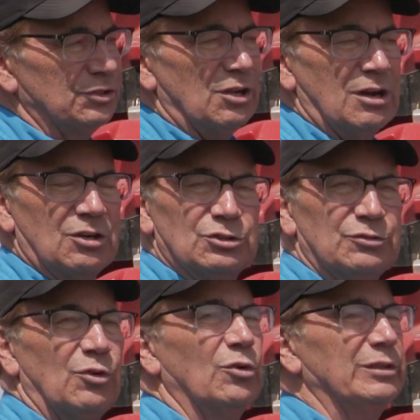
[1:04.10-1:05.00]
the stalk goes
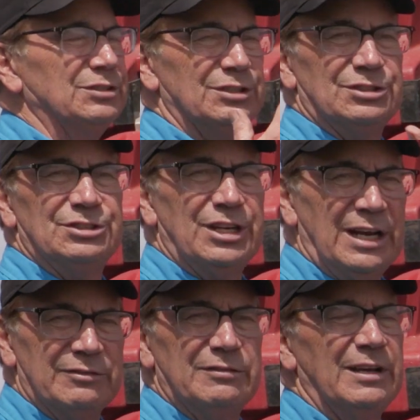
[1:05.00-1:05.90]
forward it's just a
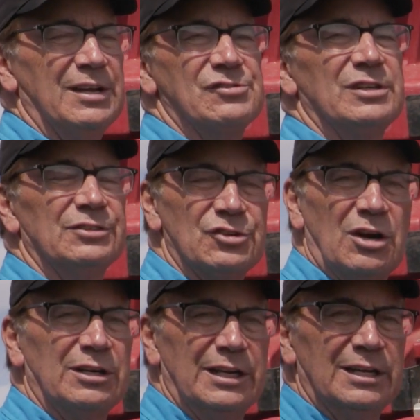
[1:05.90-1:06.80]
chain of events and it's
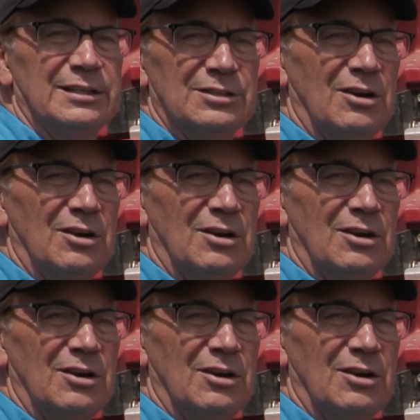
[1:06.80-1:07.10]
hard to get it to